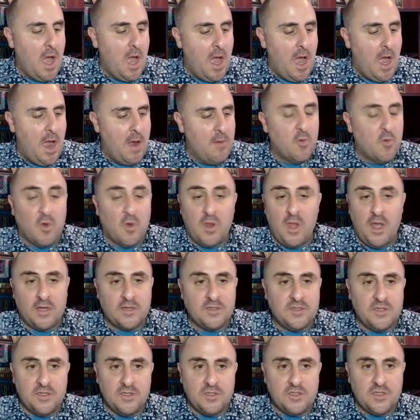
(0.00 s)
I'm
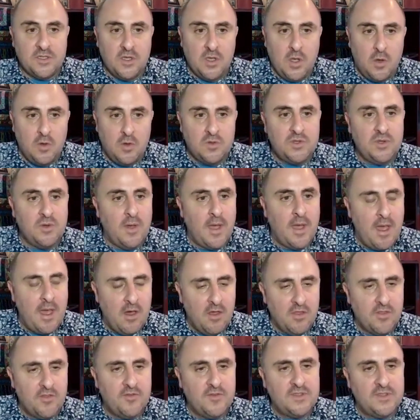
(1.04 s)
reluctant to go to a
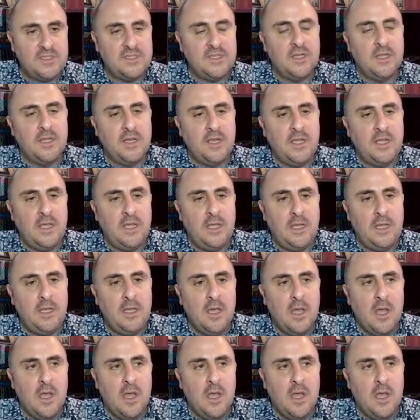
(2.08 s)
health facility.